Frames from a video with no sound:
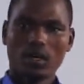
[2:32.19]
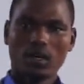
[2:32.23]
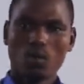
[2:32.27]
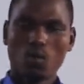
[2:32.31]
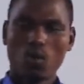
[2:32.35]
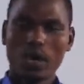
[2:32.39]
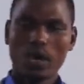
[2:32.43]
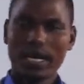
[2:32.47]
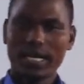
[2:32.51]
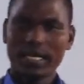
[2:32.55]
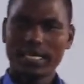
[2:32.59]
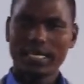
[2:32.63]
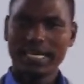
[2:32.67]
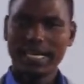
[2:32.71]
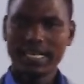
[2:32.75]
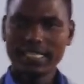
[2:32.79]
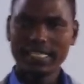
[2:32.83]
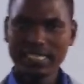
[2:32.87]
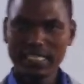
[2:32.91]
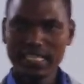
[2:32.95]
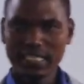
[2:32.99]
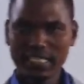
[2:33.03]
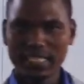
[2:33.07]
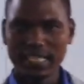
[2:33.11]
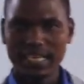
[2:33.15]
while
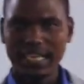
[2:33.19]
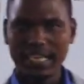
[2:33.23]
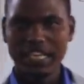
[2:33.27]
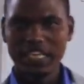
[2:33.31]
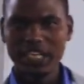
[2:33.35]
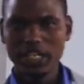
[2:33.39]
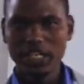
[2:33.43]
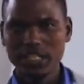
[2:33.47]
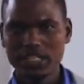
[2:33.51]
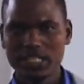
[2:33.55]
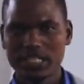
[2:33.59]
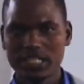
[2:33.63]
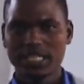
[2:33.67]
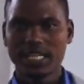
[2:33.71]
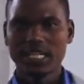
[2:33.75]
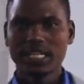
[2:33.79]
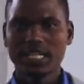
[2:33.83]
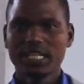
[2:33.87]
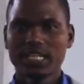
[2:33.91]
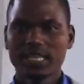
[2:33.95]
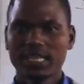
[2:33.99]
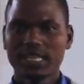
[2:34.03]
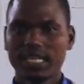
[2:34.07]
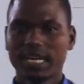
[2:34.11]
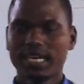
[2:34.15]
getting the heat
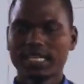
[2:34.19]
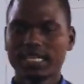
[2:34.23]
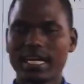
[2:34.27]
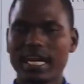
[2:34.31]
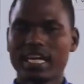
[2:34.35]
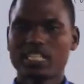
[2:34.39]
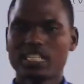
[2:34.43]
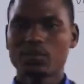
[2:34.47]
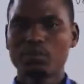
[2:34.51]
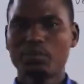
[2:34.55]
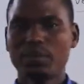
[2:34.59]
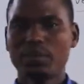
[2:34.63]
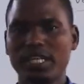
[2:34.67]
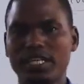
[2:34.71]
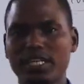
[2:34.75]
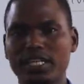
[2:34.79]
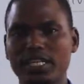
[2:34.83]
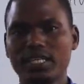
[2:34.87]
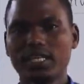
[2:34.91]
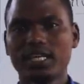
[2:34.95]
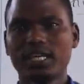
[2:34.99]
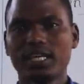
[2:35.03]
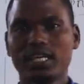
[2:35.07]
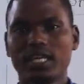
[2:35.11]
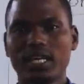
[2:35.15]
that has
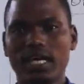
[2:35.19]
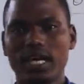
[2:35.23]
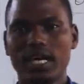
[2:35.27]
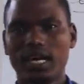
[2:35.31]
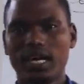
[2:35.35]
been